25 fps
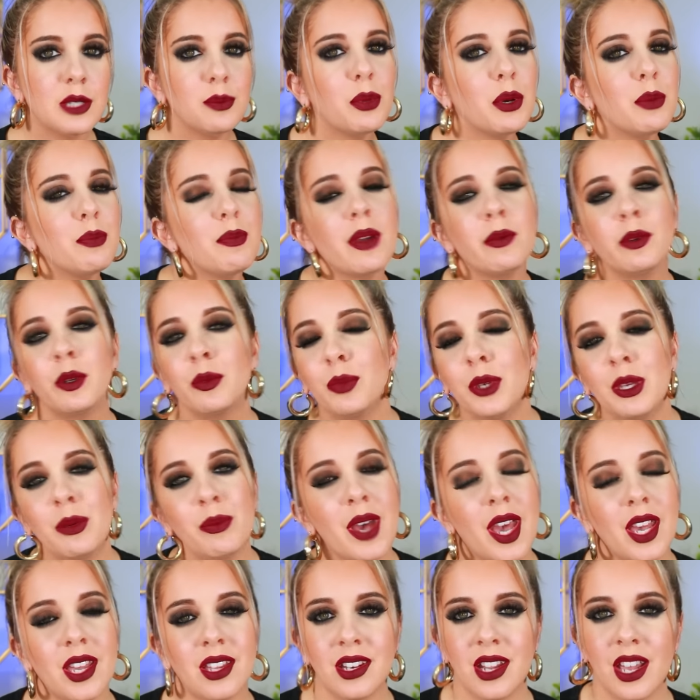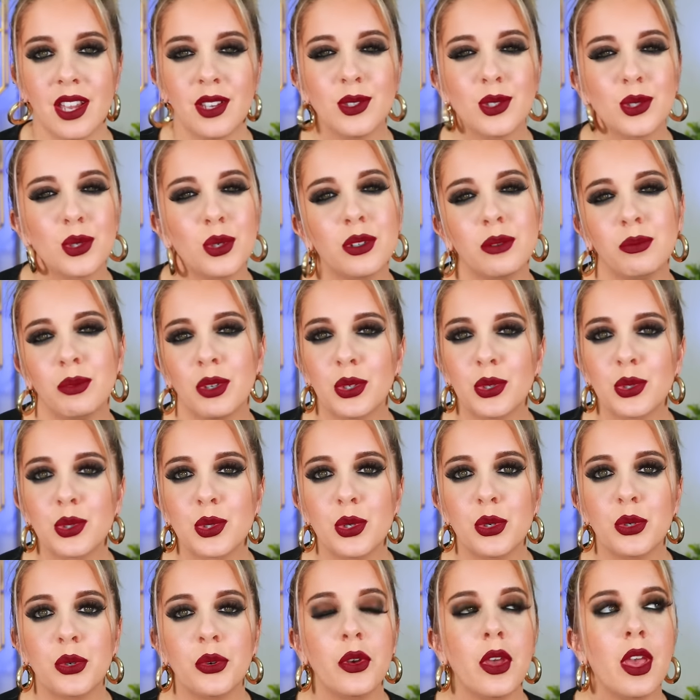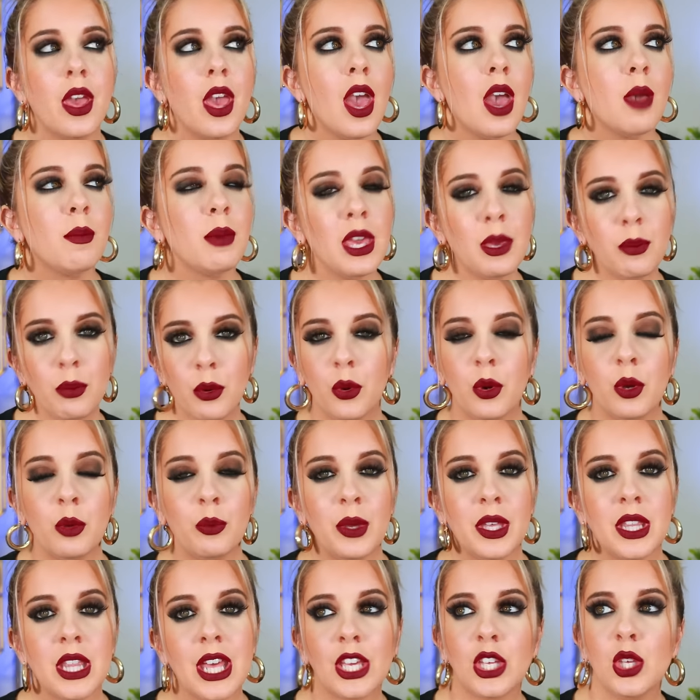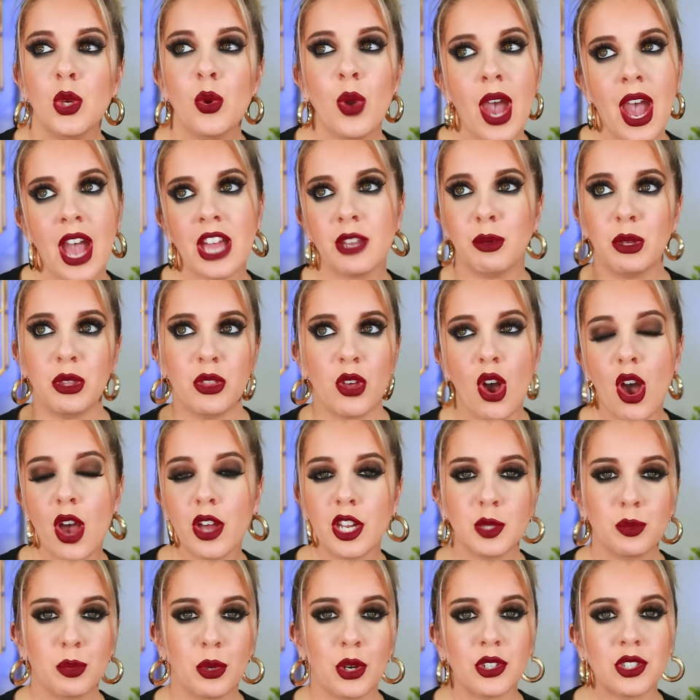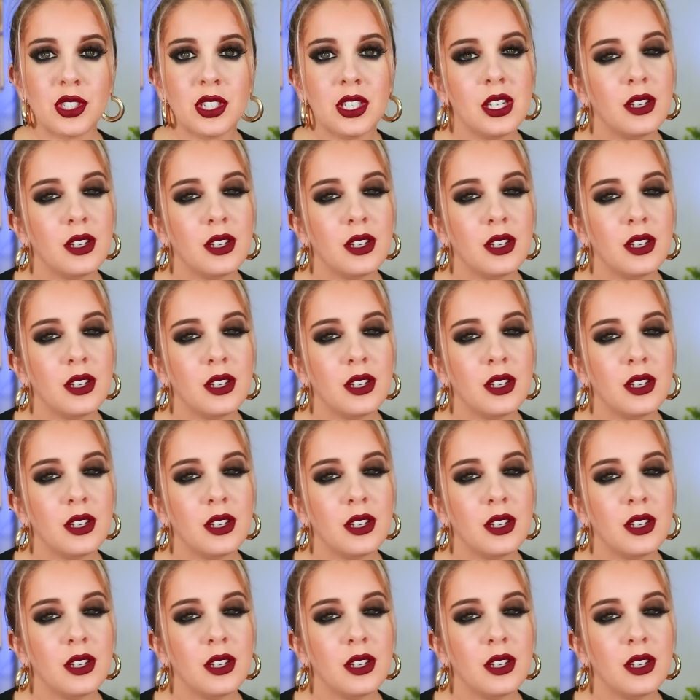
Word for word: But remember being back in high school and middle school, people would be like, you have to be the hottest person.